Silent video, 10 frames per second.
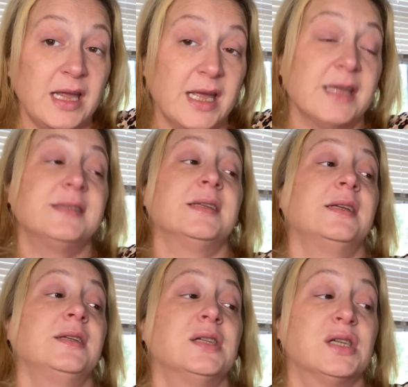and
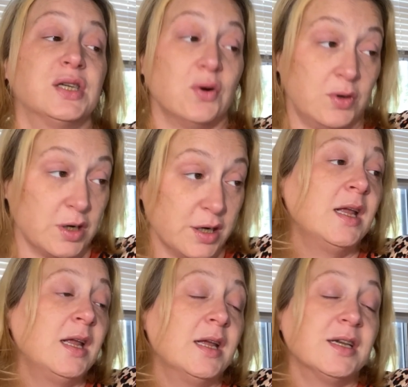
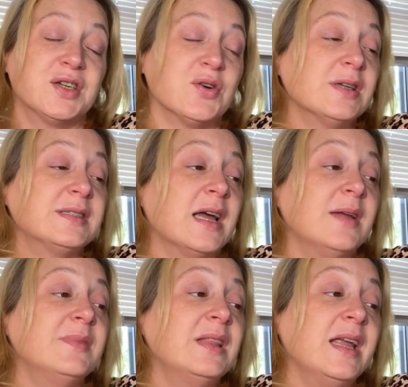a short
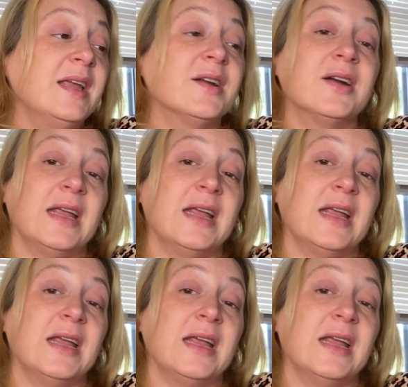time later,